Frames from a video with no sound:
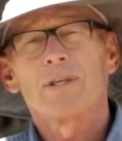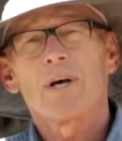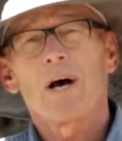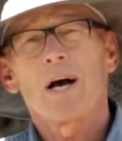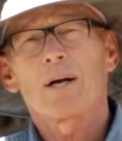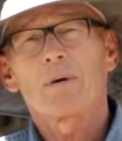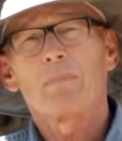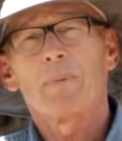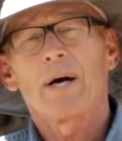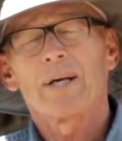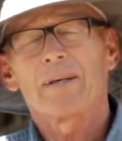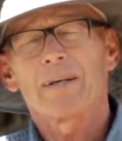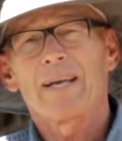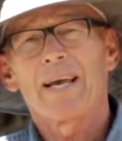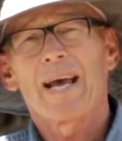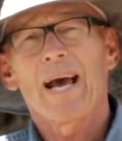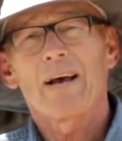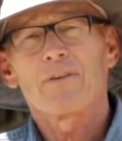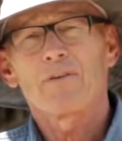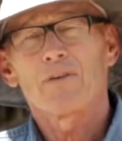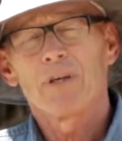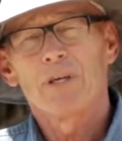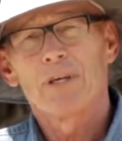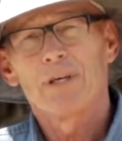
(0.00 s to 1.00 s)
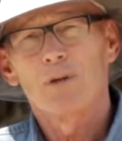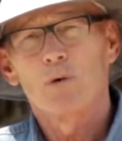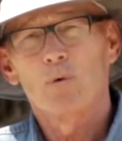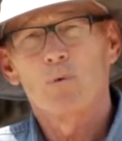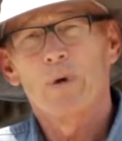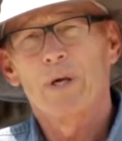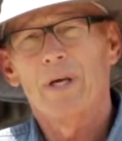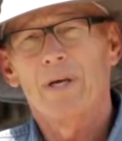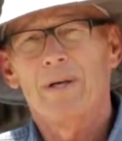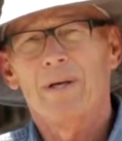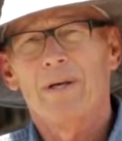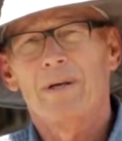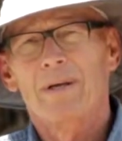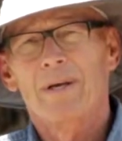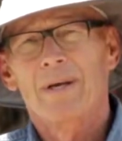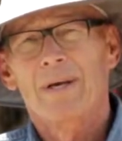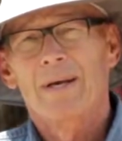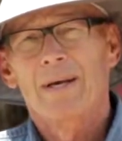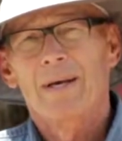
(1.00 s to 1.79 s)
to talk about casting in the wind.